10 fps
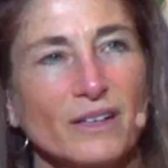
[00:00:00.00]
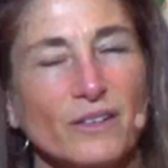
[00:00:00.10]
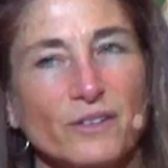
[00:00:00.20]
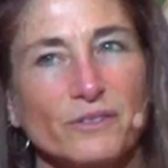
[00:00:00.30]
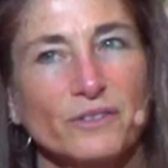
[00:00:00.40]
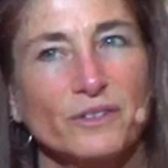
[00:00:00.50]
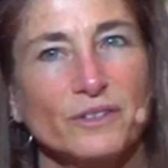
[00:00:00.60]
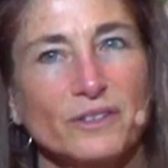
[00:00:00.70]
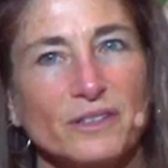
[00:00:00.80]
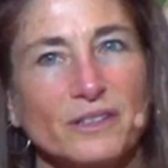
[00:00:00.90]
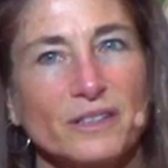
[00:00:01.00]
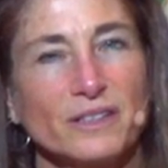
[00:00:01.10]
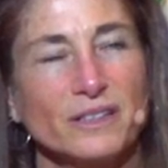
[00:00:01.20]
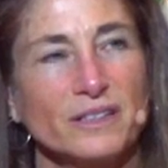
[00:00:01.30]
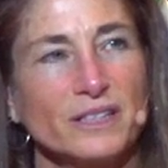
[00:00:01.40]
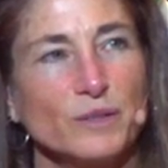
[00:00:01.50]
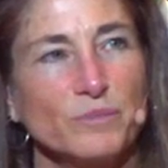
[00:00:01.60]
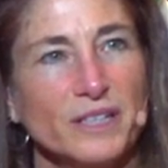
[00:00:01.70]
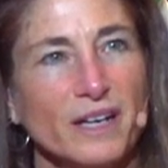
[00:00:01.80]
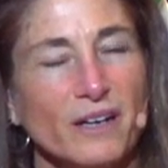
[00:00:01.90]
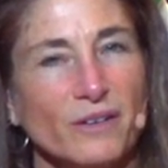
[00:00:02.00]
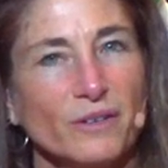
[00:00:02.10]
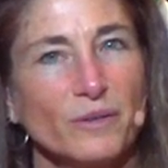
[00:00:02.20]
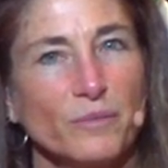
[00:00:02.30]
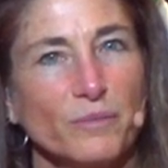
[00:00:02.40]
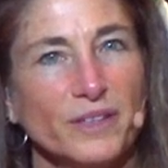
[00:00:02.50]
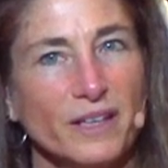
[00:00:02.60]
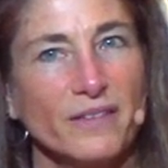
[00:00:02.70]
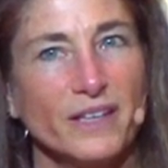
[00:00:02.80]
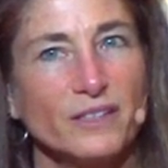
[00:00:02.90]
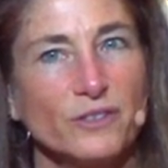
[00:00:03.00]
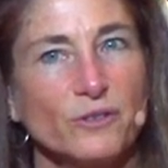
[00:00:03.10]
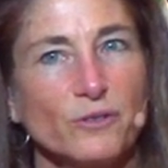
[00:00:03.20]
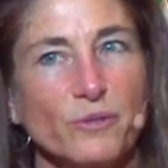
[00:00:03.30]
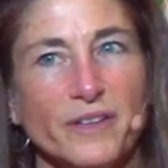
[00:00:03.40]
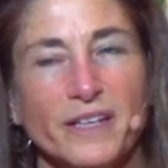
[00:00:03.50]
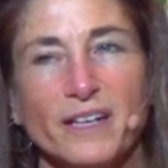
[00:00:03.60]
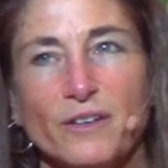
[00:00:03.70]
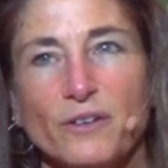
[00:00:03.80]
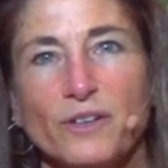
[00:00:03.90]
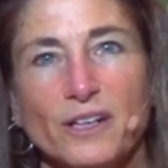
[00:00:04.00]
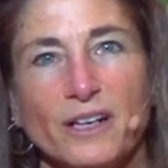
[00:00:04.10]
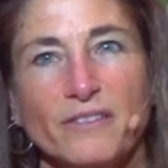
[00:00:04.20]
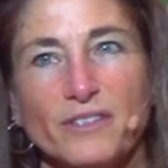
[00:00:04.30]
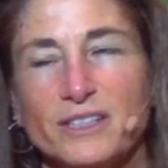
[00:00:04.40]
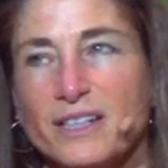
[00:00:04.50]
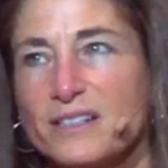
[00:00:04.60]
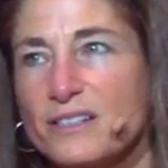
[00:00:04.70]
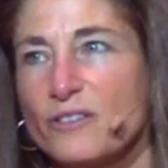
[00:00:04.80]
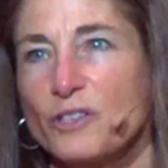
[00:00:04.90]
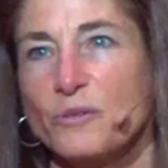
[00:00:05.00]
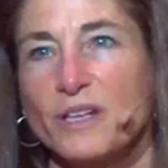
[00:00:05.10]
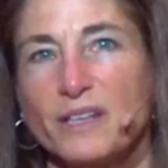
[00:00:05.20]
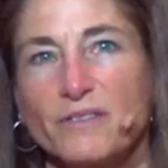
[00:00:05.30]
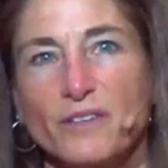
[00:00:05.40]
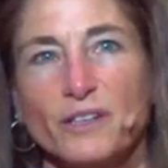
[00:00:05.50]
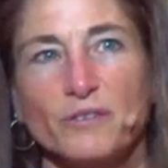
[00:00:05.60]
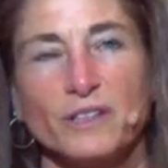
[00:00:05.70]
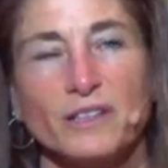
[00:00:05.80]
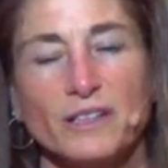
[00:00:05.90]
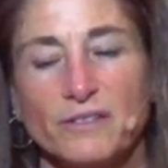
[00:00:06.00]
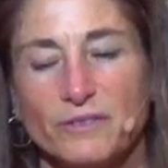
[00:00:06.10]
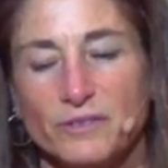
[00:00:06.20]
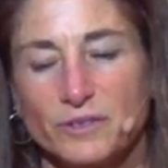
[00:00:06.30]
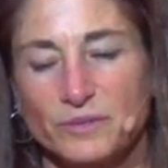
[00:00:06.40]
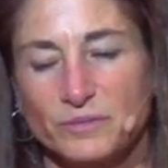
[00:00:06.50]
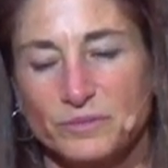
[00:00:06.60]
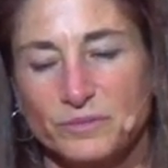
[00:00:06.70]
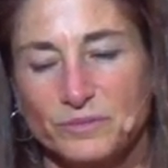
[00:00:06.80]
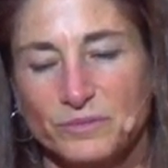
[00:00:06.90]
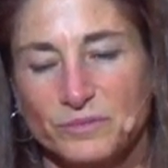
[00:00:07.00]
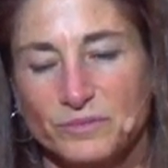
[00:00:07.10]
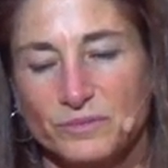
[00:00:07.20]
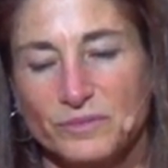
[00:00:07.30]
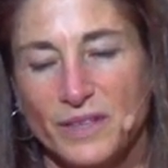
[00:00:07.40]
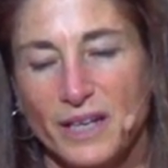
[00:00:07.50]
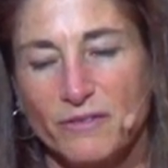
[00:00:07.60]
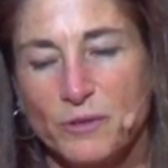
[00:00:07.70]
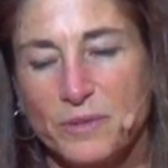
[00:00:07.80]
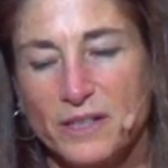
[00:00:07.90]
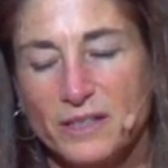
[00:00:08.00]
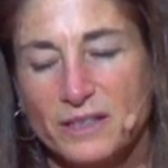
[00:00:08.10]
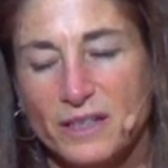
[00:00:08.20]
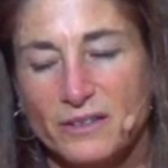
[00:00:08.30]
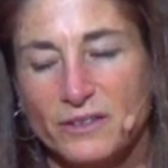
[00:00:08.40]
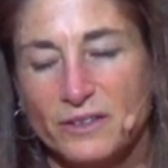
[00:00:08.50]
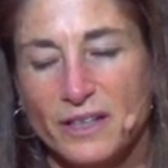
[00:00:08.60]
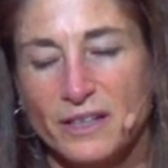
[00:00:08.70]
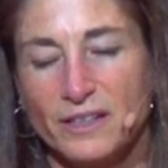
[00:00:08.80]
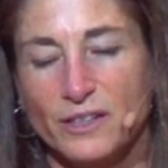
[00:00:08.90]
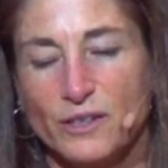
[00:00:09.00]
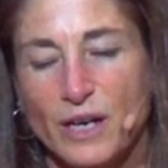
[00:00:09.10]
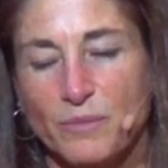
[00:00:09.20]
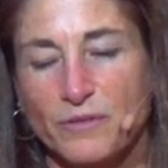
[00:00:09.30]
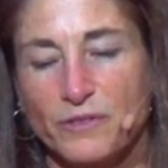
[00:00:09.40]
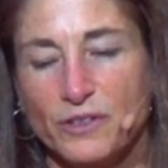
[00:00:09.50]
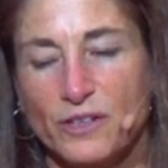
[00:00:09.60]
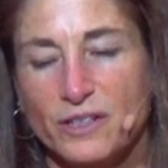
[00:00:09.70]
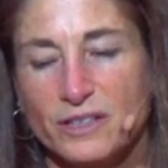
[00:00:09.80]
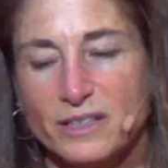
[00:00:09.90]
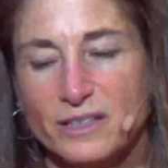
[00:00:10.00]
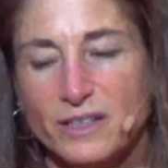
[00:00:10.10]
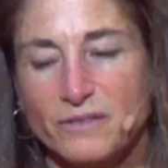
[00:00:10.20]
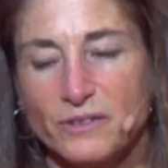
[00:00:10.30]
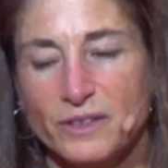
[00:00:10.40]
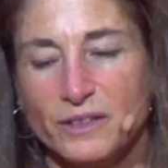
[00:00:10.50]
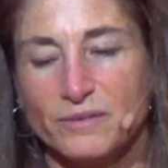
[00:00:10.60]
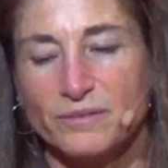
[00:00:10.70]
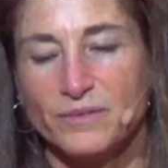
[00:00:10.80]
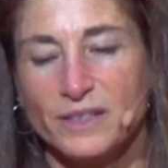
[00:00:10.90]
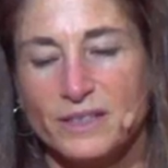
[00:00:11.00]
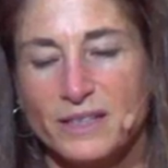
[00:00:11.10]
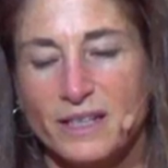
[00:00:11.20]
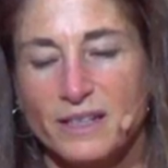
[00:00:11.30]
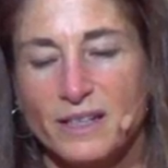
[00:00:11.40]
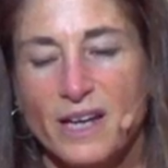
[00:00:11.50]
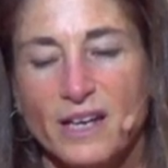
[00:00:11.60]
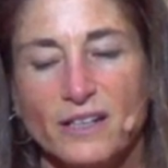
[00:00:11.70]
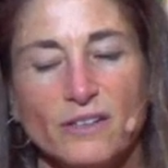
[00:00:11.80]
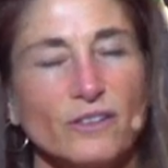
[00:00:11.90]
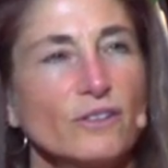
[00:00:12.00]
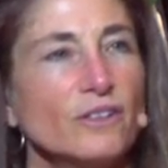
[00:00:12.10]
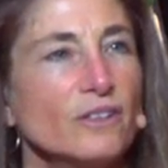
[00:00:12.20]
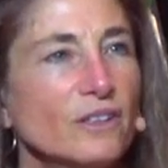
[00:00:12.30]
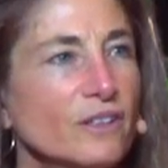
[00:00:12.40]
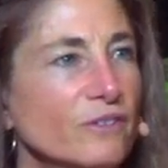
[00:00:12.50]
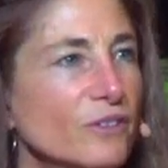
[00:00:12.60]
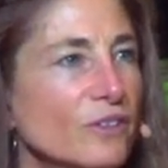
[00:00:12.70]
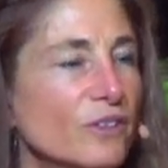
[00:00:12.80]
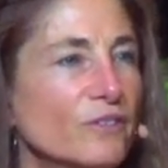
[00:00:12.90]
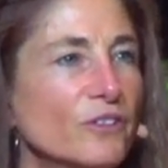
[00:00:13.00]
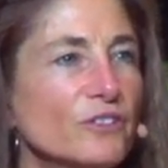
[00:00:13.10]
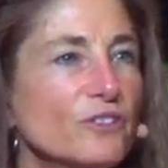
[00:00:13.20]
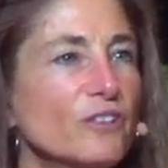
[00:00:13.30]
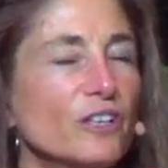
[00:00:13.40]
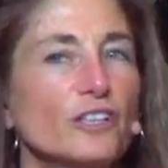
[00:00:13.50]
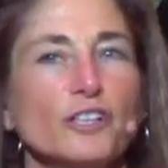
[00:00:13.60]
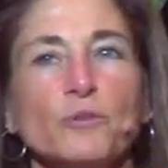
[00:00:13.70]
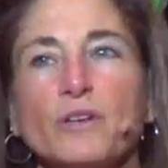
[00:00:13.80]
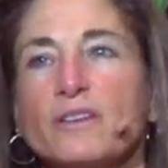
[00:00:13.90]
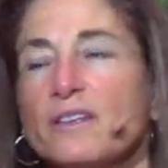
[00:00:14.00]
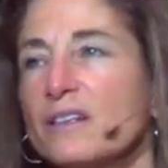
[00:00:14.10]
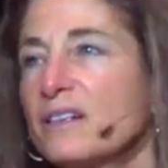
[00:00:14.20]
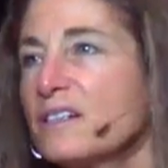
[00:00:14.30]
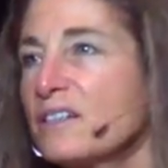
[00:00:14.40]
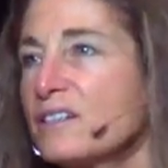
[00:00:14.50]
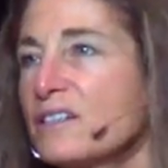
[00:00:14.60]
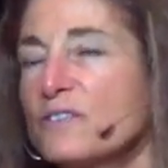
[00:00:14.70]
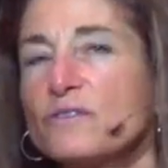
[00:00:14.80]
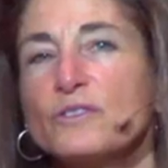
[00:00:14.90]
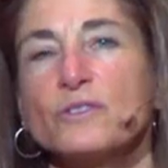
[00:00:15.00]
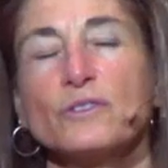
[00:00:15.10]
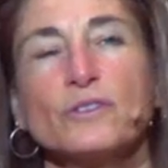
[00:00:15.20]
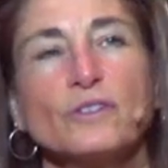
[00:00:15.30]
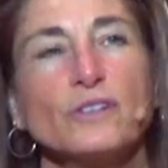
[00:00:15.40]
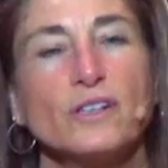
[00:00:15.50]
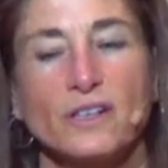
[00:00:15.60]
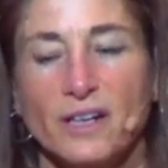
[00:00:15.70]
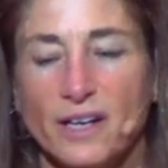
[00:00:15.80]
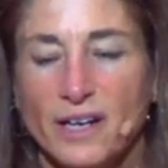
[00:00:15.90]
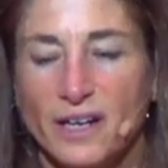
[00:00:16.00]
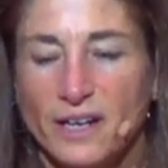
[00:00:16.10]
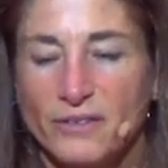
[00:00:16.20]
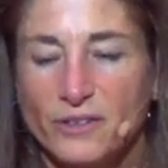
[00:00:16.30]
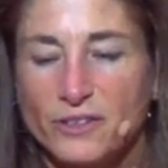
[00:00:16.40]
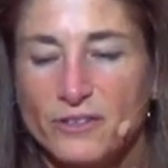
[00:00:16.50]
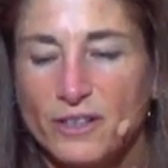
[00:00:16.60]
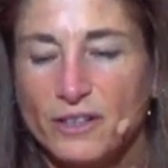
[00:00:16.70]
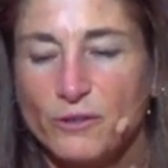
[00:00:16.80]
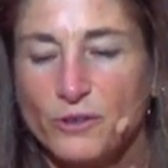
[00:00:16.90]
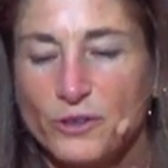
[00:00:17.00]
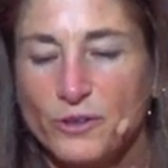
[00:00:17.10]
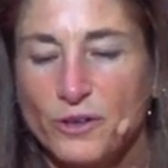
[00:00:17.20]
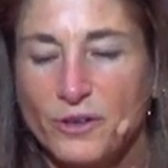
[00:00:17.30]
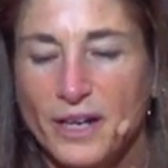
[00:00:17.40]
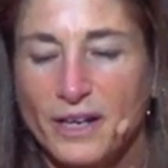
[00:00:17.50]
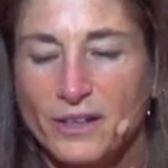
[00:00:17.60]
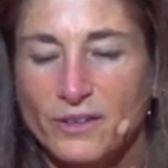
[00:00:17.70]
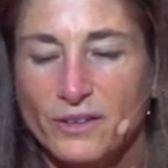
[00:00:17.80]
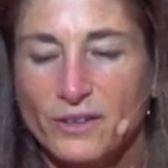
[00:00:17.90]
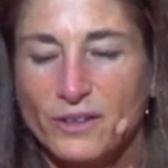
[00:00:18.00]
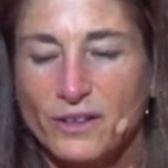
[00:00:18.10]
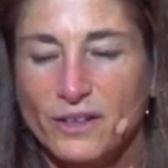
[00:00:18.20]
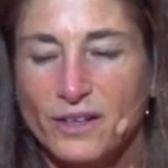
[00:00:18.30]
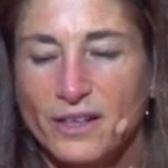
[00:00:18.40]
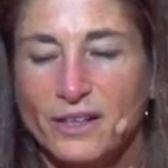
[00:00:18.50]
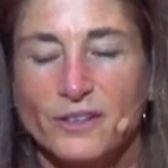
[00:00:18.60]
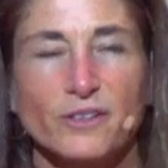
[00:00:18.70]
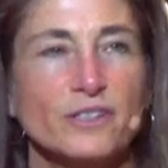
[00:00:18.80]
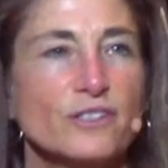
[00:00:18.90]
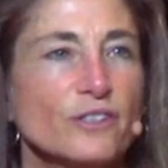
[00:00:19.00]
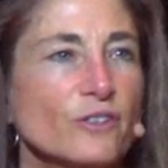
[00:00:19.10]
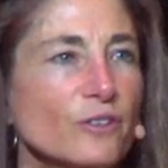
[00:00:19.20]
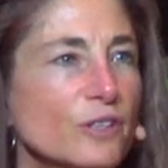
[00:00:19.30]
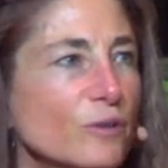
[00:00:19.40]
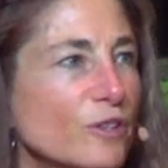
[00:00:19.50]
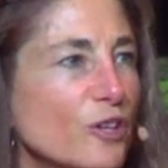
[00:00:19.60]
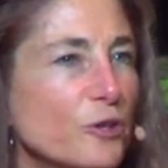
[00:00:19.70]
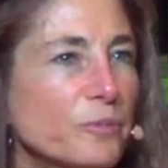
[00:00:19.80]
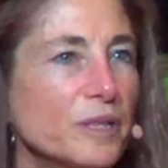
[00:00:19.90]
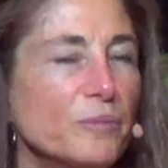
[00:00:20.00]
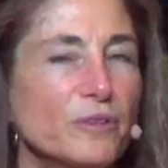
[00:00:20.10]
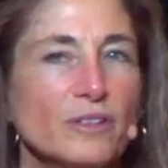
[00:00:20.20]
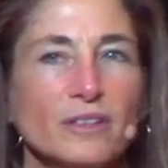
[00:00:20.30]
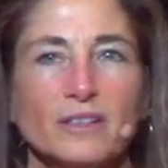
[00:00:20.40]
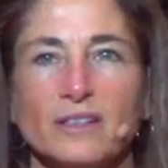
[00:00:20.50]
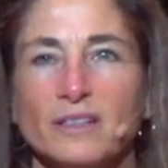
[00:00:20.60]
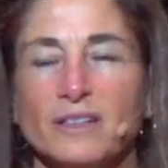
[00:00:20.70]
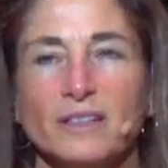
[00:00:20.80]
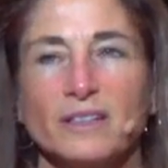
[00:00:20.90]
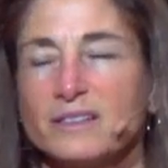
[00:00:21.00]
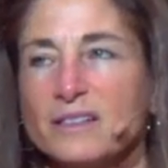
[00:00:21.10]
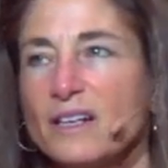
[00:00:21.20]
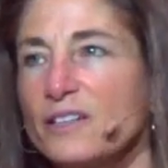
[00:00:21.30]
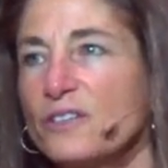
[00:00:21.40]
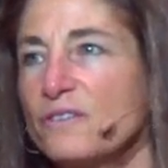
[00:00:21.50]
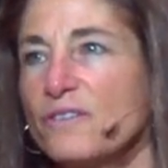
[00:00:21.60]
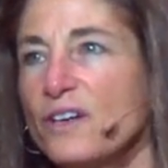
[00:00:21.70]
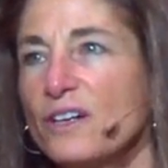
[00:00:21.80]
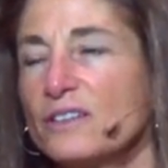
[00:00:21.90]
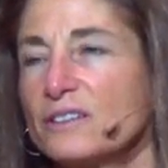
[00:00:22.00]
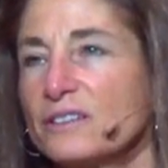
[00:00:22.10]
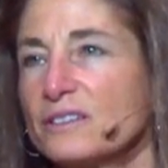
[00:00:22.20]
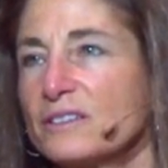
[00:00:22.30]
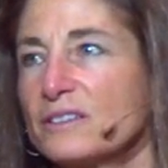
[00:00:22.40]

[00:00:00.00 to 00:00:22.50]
hurtful deep down, but then they do when they get hurt enough, because that's the only way they find relief. Everybody's got their leg in a trap if they're causing suffering. It's set in. You know, you didn't. If you're struggling with an addiction to food, or if you're struggling with your own anger or your insecurity with other people, it's not your fault.